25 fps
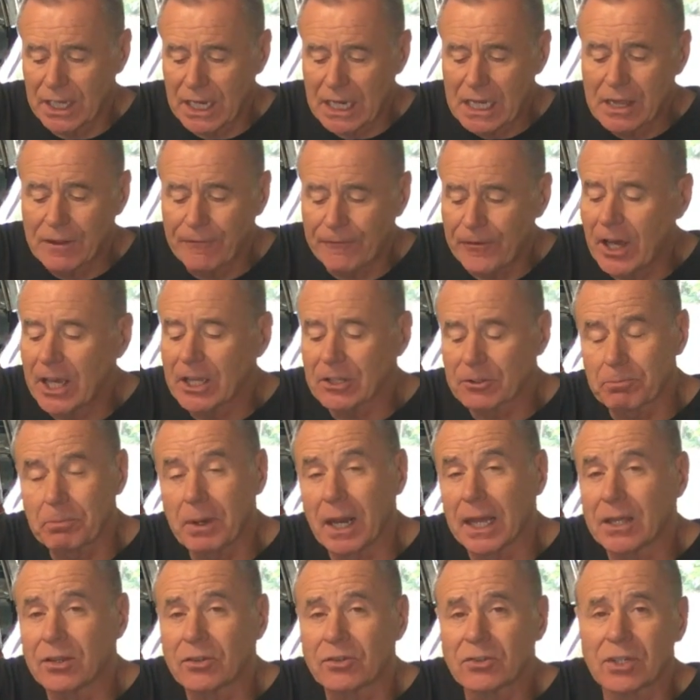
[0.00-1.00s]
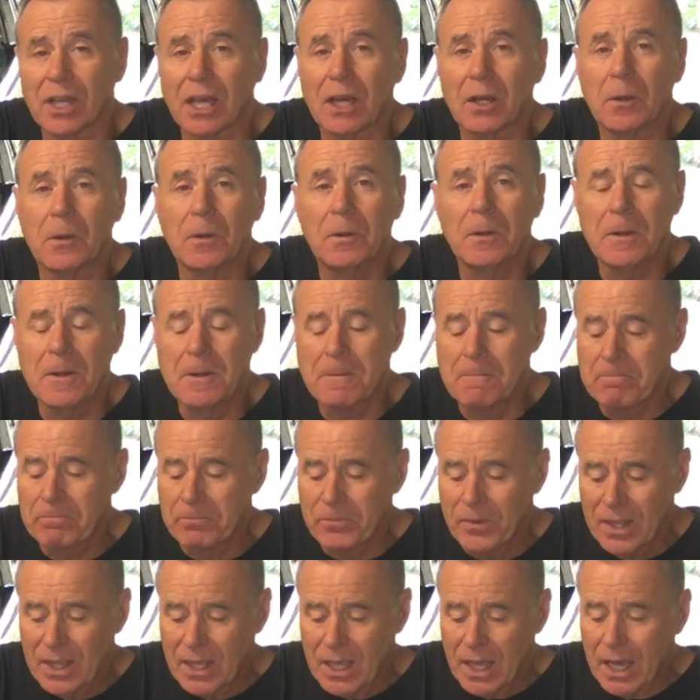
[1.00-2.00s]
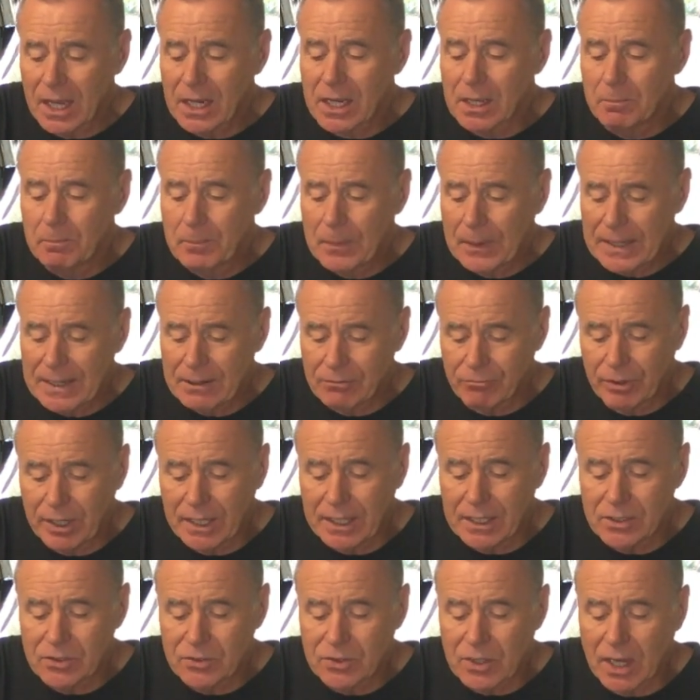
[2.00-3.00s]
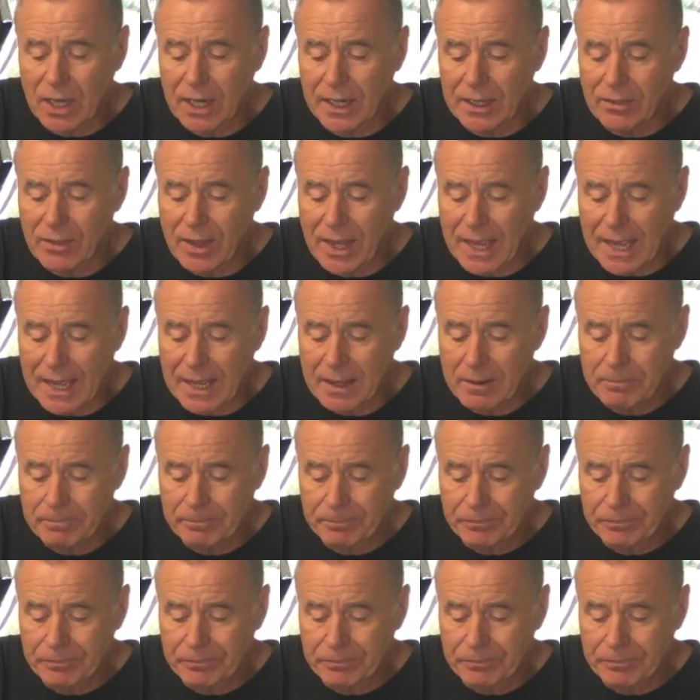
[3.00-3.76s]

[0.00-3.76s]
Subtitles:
in the first place, so a complete redesign there.